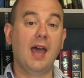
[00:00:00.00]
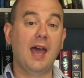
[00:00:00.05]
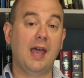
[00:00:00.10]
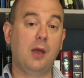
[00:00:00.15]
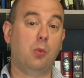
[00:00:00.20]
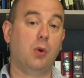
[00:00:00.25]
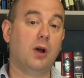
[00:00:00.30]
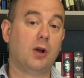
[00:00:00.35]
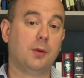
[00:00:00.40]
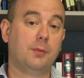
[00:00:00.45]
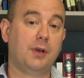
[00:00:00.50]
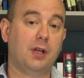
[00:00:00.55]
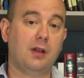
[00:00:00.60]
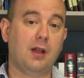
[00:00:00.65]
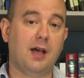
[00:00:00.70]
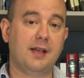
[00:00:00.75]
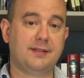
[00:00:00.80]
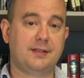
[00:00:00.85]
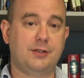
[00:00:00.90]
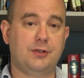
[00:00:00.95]
Hey, welcome to
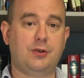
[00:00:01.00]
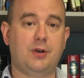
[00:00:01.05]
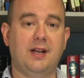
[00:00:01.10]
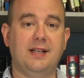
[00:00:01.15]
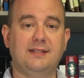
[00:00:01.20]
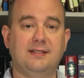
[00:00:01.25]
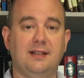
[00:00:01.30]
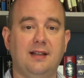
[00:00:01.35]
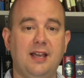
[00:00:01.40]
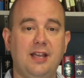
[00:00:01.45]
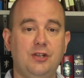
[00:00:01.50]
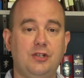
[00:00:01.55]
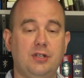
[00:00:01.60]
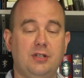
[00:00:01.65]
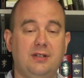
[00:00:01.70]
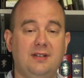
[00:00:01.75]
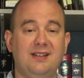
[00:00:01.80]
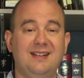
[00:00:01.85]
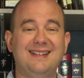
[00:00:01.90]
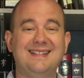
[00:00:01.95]
Lost in
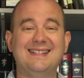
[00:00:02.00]
Translation.